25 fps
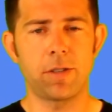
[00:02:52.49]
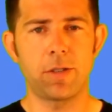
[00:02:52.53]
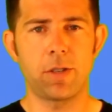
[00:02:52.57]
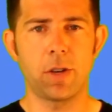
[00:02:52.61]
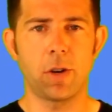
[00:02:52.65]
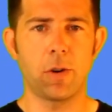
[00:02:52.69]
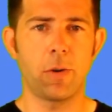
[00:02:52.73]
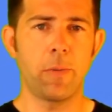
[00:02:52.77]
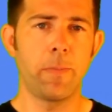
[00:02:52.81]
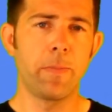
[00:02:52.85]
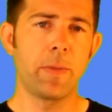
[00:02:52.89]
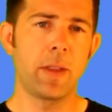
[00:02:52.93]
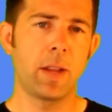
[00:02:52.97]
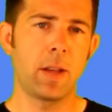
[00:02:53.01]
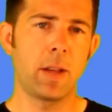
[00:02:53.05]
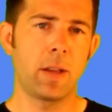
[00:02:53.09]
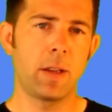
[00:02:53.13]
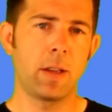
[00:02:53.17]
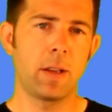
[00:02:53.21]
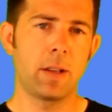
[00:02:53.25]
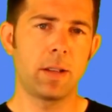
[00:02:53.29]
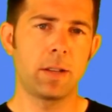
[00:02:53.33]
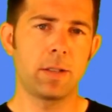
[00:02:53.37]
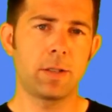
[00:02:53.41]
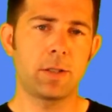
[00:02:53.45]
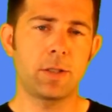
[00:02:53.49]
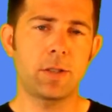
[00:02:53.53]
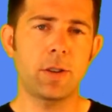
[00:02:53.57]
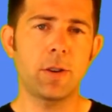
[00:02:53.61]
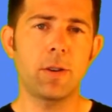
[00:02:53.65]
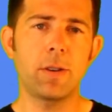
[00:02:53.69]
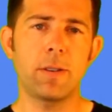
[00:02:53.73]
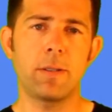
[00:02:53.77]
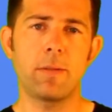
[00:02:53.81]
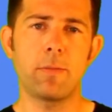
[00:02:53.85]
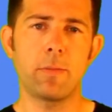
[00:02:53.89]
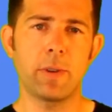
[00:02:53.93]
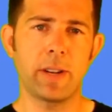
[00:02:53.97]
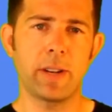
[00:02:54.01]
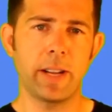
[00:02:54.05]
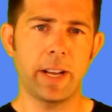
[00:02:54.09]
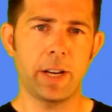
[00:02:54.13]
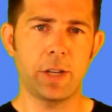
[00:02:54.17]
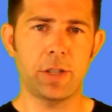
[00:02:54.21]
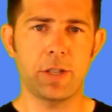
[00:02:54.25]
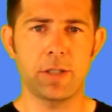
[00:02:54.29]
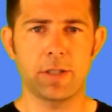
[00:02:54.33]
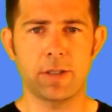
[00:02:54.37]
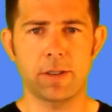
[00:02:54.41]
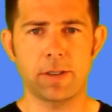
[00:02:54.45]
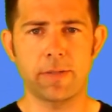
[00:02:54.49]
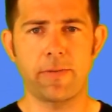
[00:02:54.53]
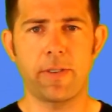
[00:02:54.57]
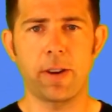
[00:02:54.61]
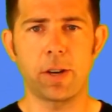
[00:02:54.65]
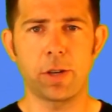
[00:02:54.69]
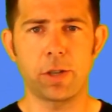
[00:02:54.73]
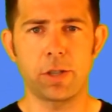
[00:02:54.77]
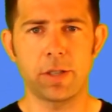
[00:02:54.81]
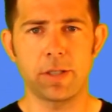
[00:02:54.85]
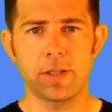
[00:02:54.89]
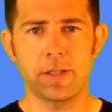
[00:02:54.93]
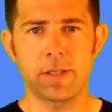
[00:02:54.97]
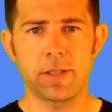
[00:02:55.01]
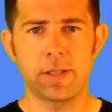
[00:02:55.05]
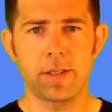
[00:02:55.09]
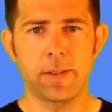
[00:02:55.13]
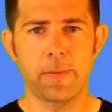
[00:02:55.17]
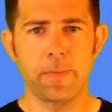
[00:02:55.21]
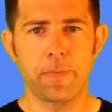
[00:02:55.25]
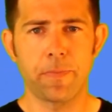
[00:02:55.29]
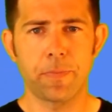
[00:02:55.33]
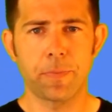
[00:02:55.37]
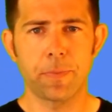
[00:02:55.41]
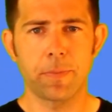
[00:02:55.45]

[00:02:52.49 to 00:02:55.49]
So certain relations are functions.